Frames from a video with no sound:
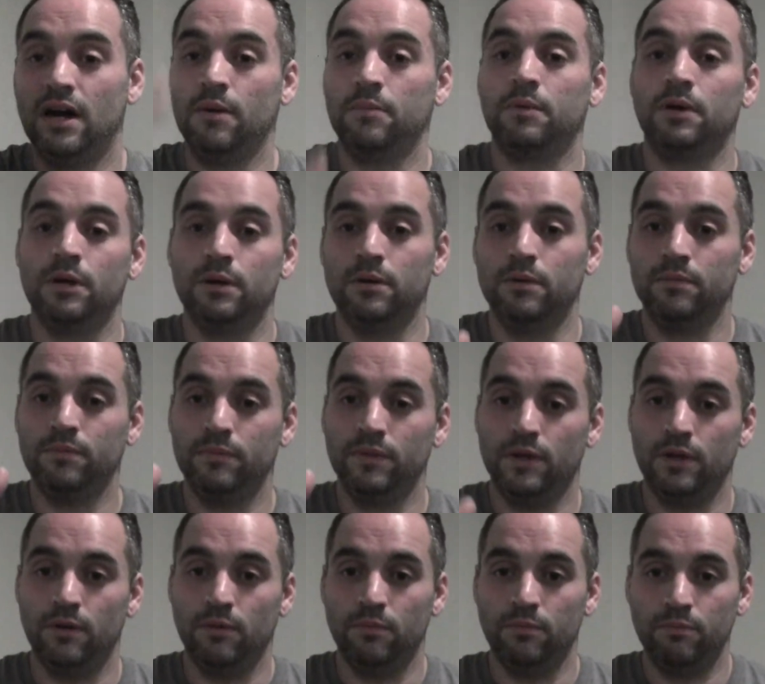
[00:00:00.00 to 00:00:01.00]
I'm going
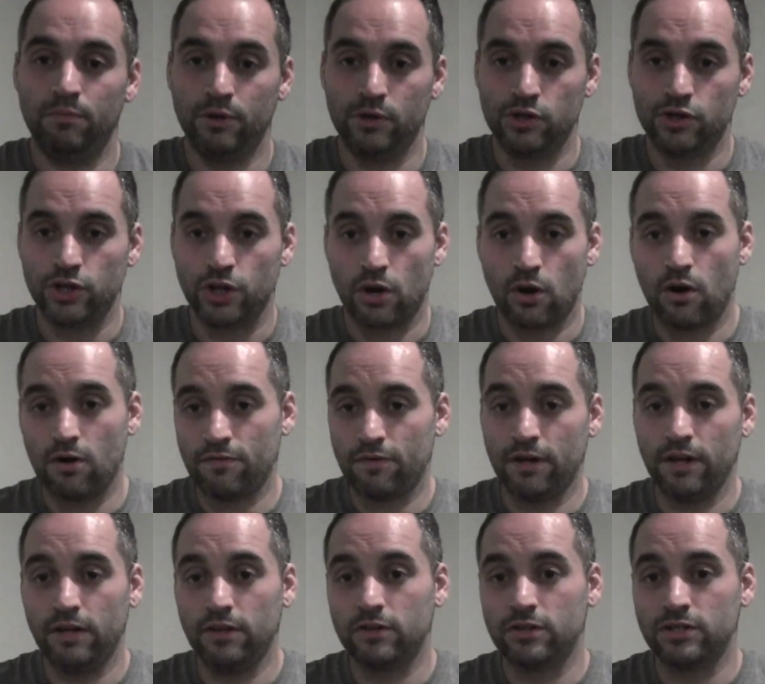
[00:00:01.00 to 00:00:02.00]
to, put a shut off
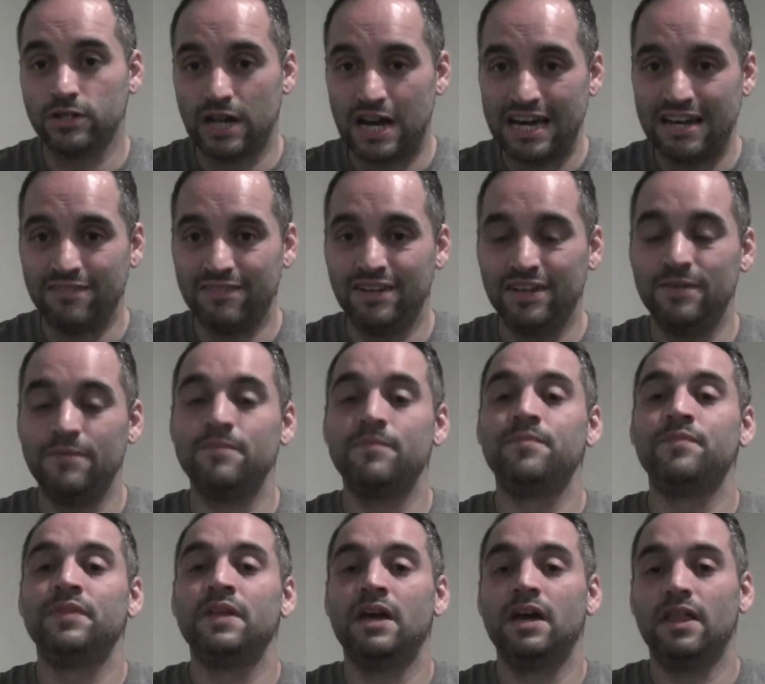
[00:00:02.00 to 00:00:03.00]
on either side of it,
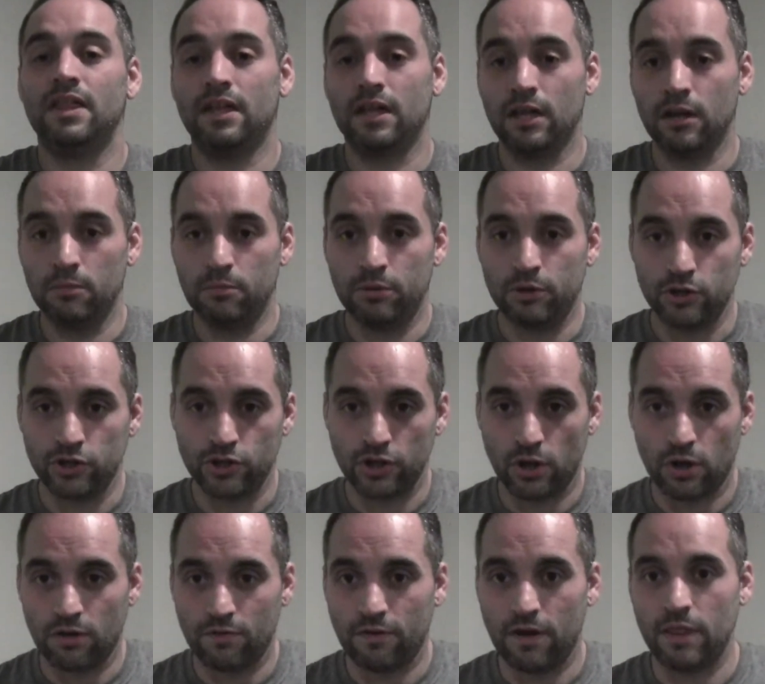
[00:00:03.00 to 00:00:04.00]
and I'm going to put a
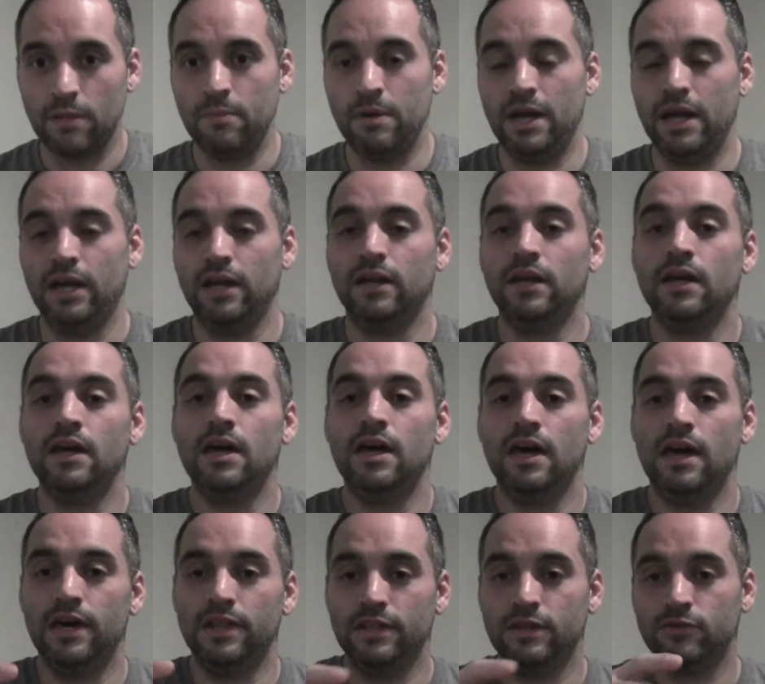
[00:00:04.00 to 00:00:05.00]
shut off on the main.
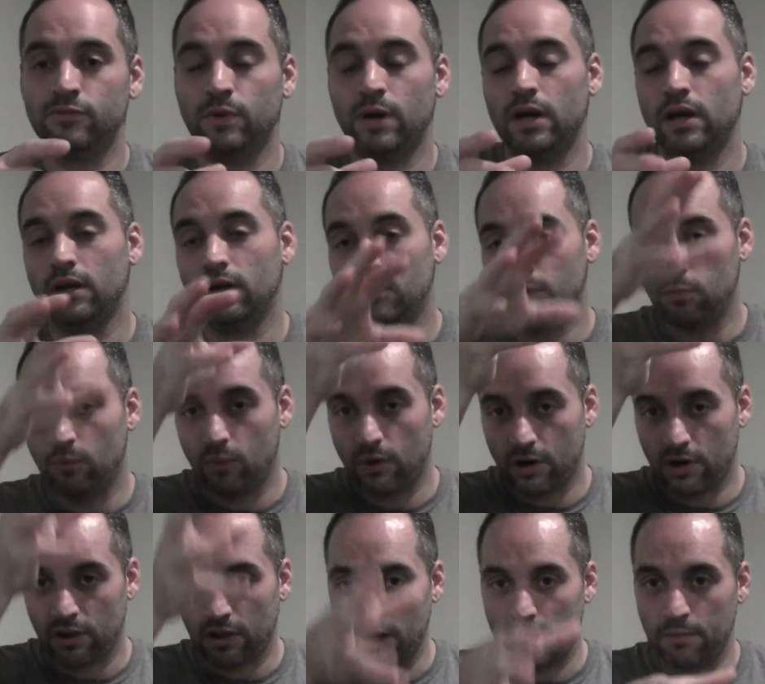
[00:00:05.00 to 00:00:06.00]
And this way,
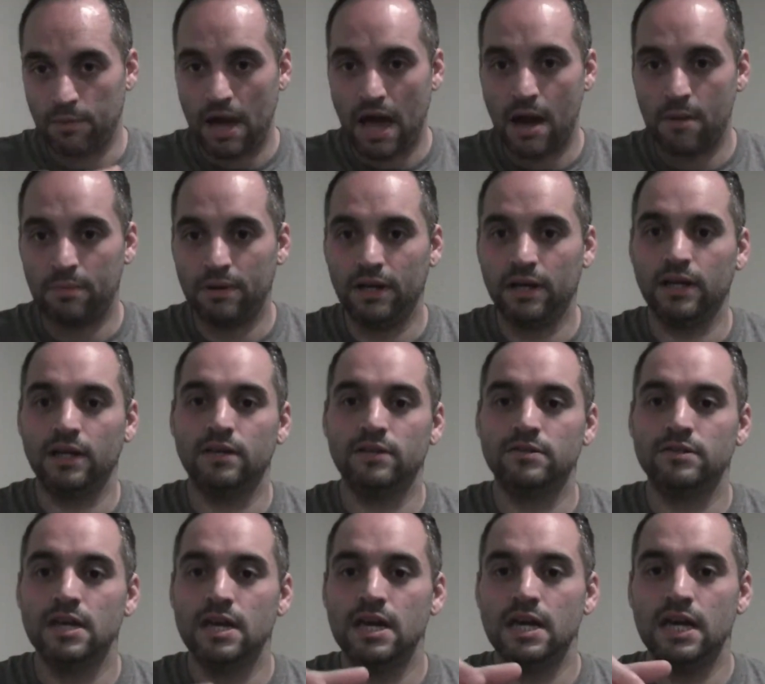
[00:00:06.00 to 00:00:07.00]
what'll end up happening
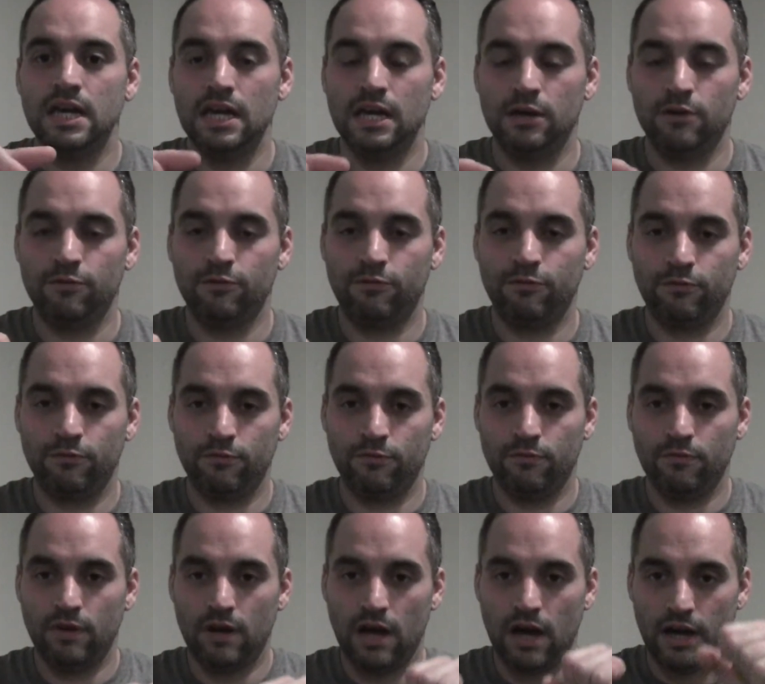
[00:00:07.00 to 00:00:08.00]
is, if
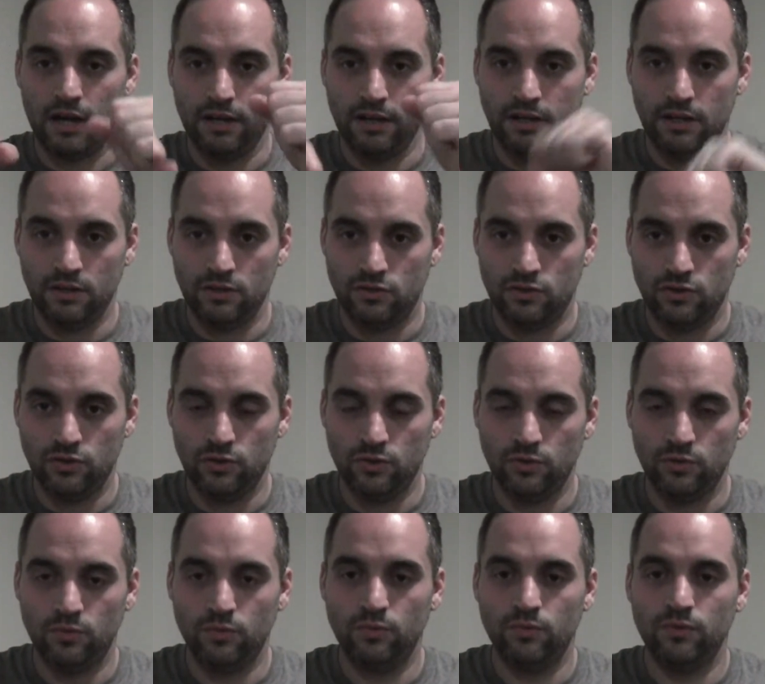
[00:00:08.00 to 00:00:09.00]
I need
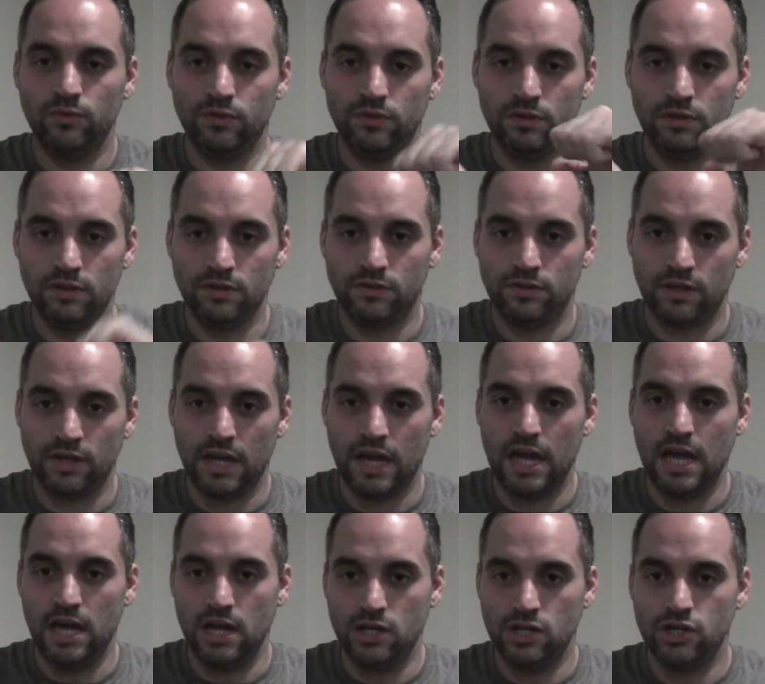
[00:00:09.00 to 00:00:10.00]
to
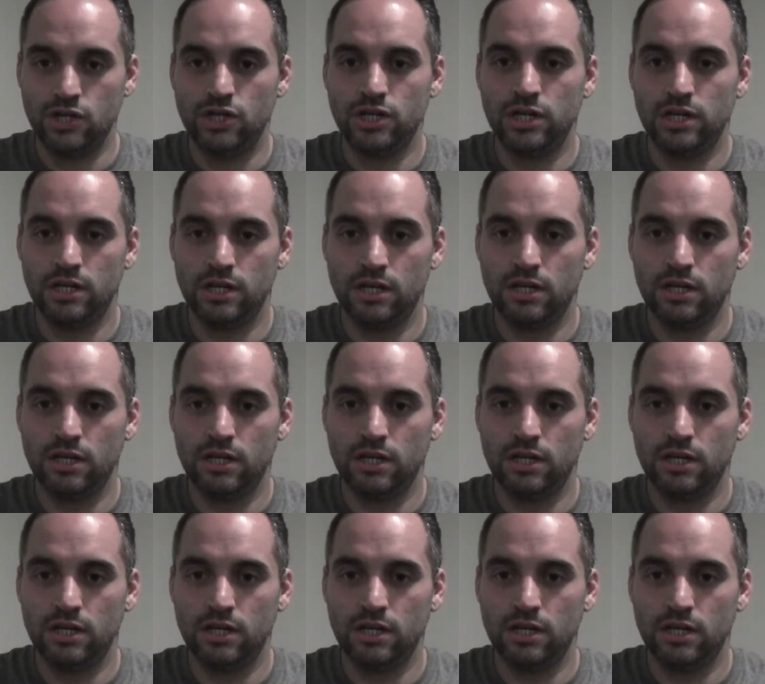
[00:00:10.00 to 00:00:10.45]
disengage